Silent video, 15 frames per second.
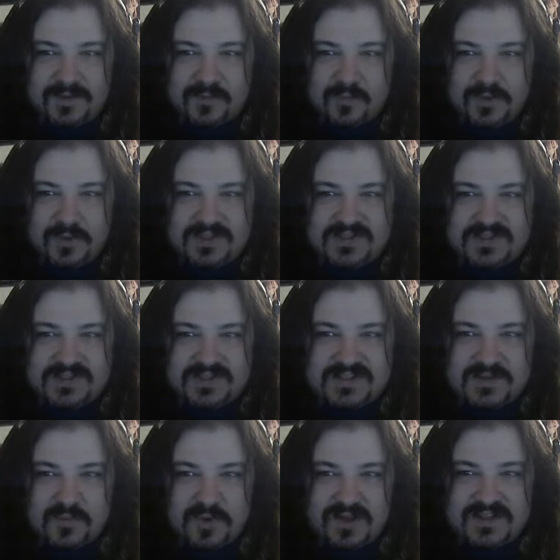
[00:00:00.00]
Wiki says he
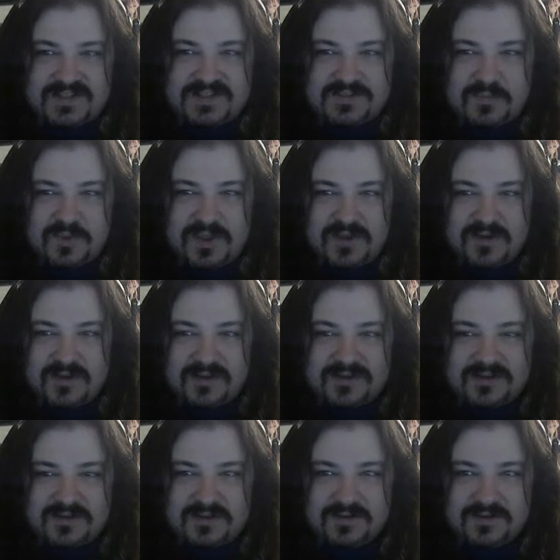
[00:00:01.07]
was? Weird.